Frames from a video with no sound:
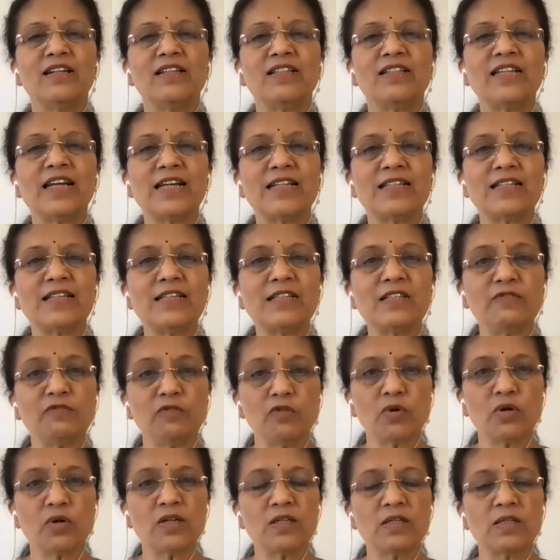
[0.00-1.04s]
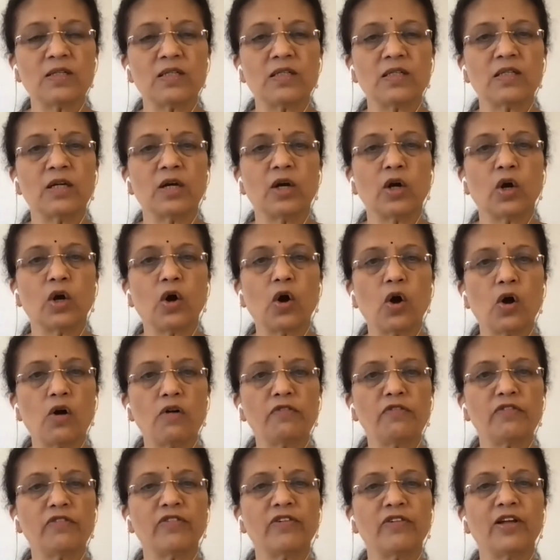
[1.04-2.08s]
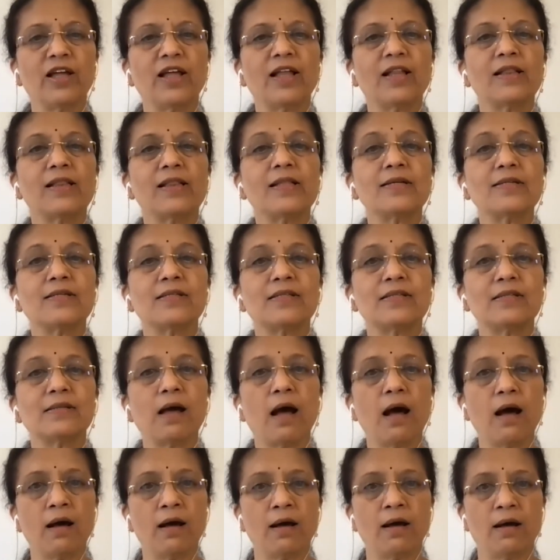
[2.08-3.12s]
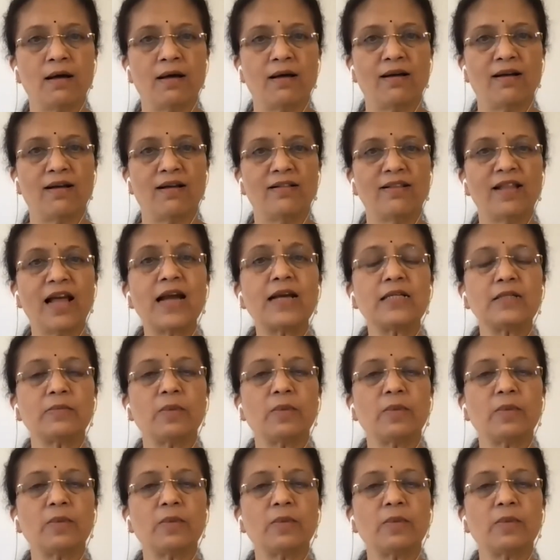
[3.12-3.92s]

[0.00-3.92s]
takes his focus off the sa. That is